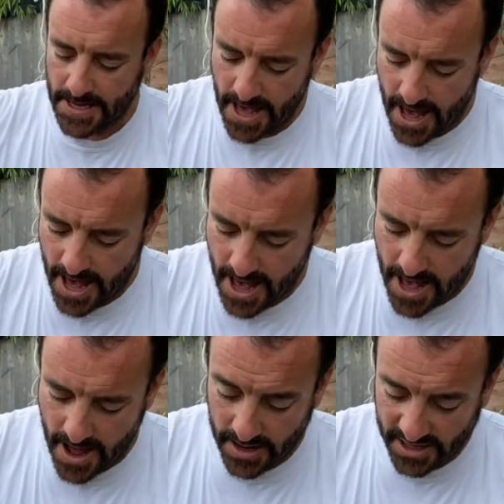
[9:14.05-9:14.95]
I'm
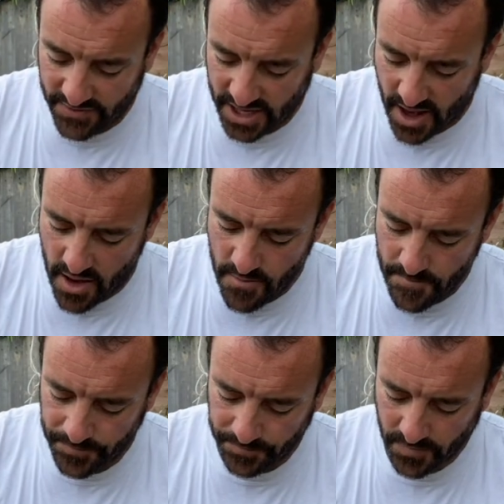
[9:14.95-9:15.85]
going to give it a go.
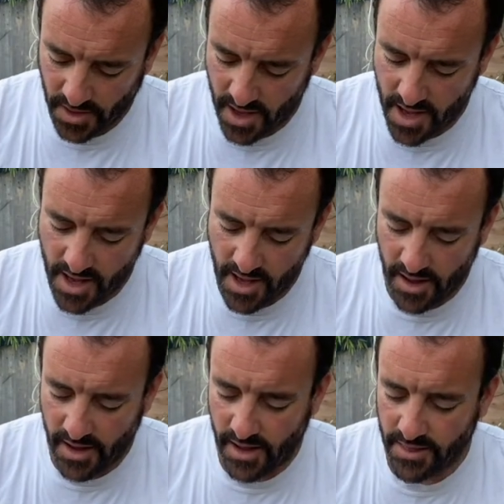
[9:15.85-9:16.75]

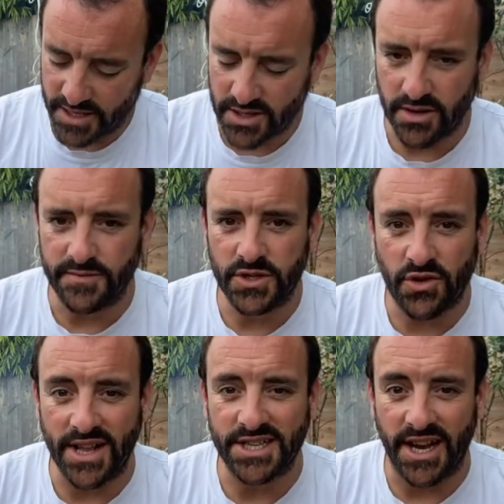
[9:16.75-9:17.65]
The sort of
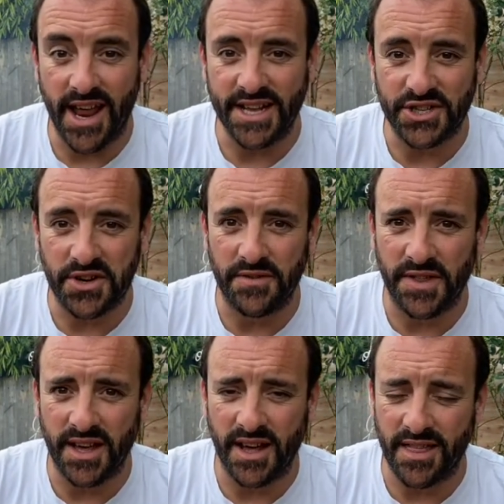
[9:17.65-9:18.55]
trencher nature of
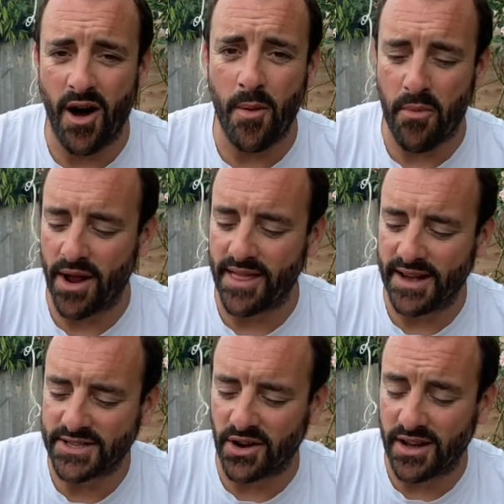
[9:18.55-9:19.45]
the naan bread, now
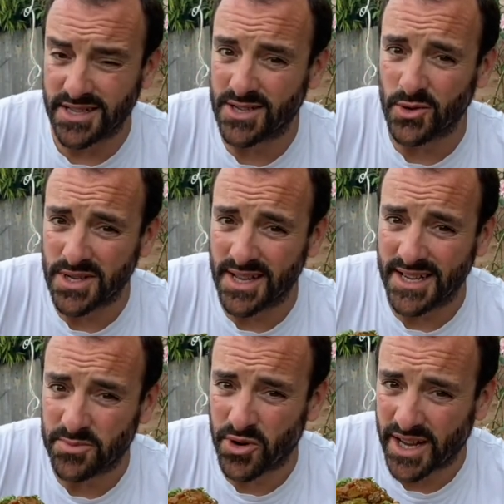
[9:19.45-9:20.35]
it's got loads of sauce in it,
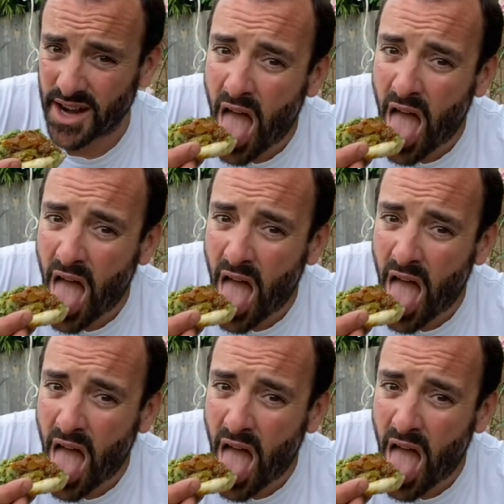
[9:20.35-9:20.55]
is pretty good.